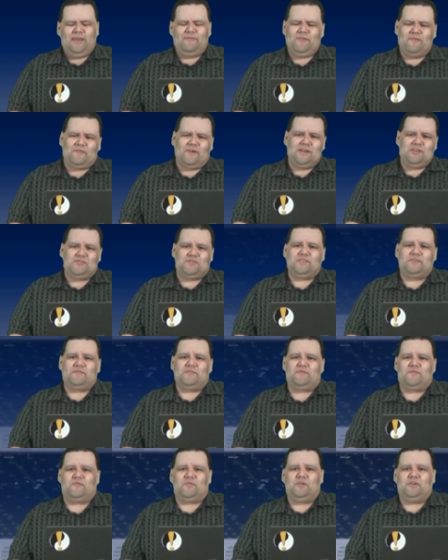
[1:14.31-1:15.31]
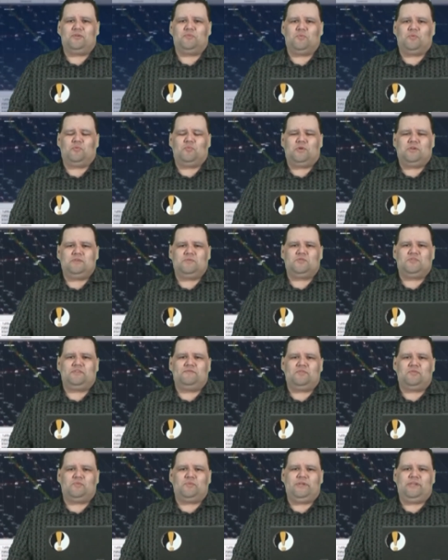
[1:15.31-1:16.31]
If you find yourself confronted with one of
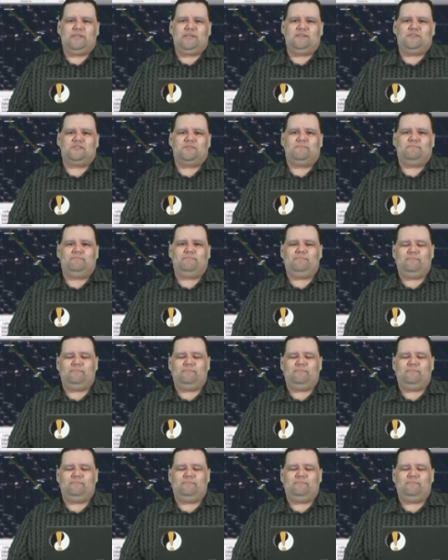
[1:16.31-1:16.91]
Civil 3D's